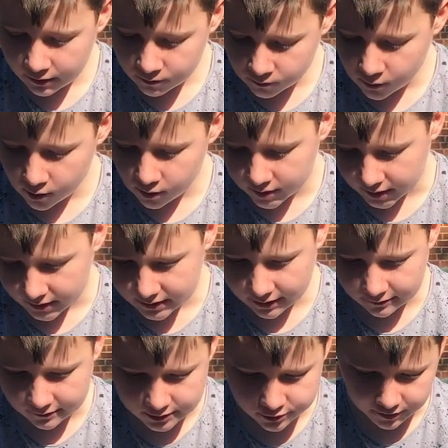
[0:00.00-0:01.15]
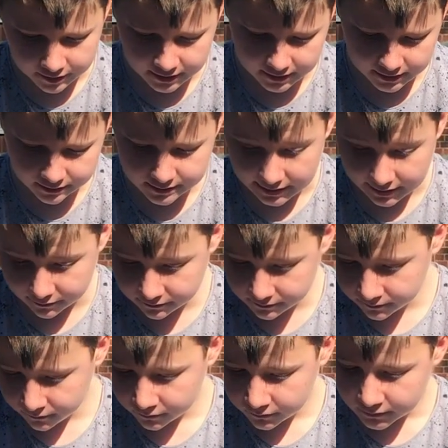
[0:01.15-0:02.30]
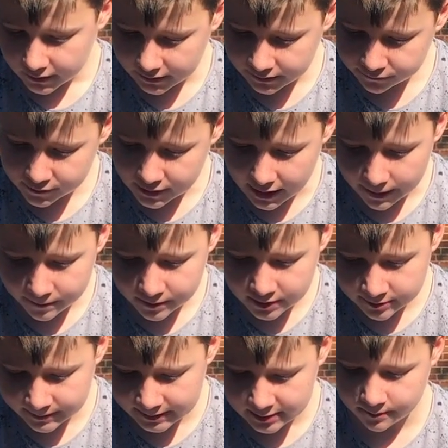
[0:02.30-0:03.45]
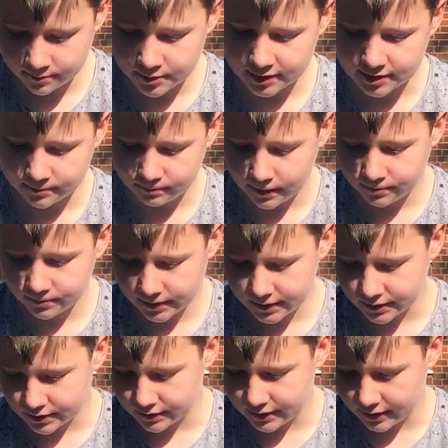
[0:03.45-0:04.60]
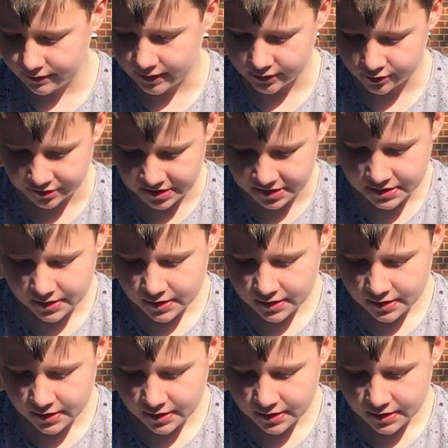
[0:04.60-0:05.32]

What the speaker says: walking down a street in your town, and if there happened to be something to bump into down that street,